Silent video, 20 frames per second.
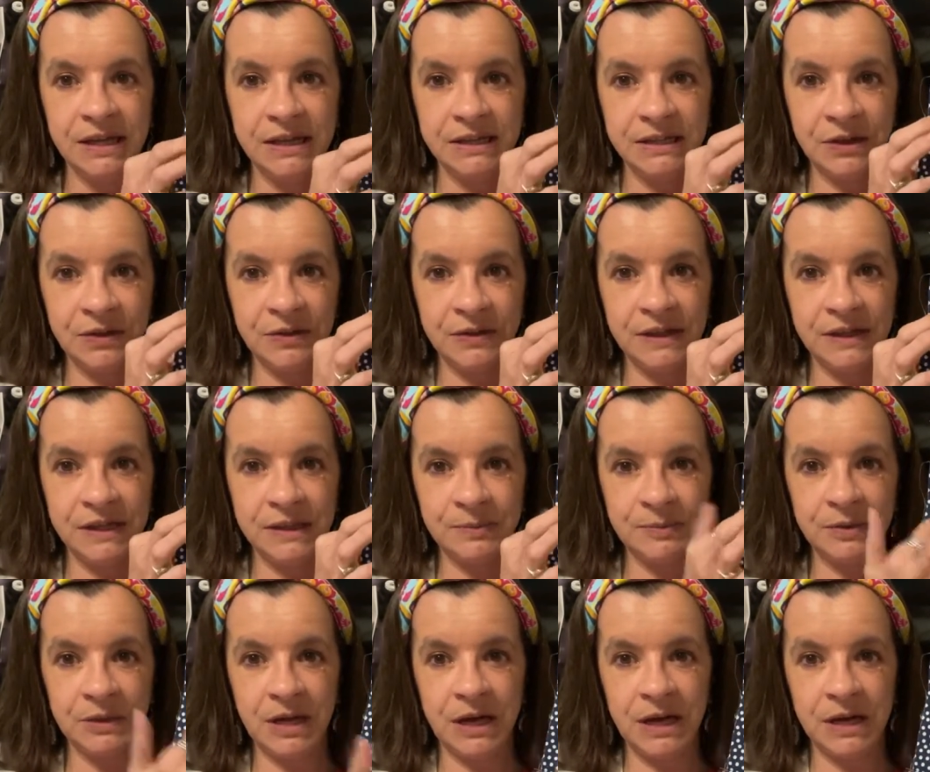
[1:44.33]
So this
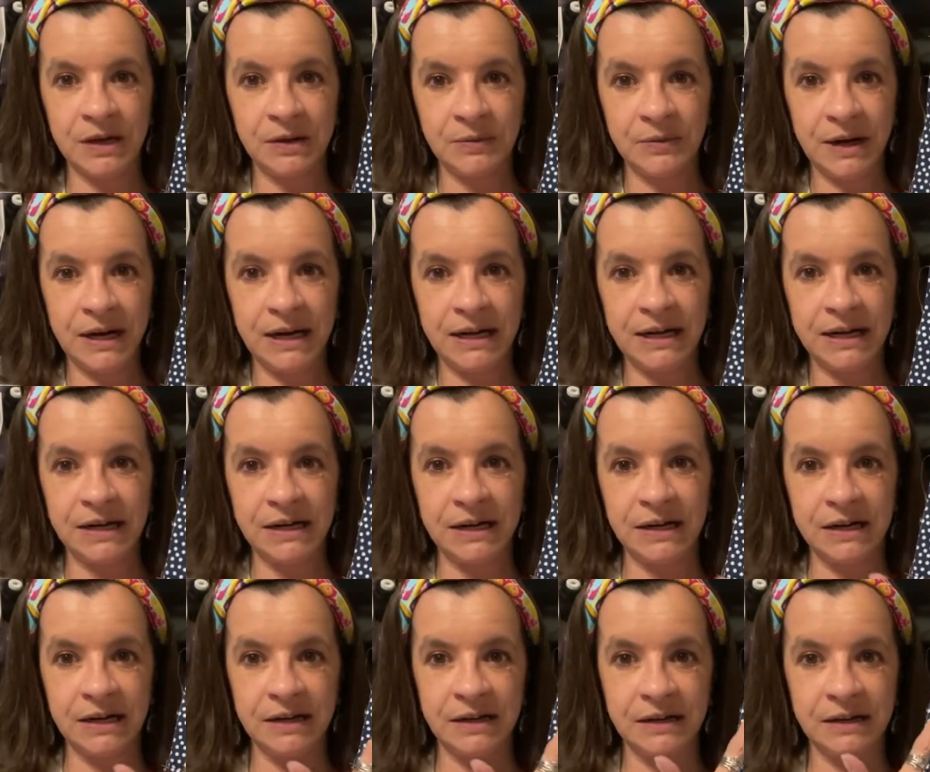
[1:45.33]
block right
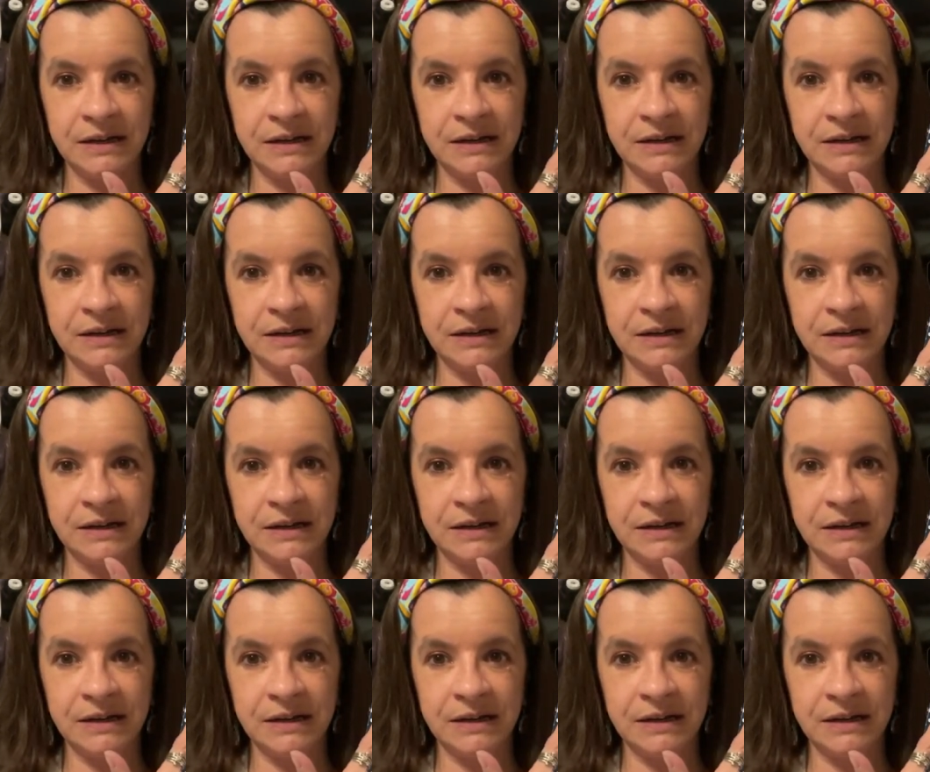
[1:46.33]
here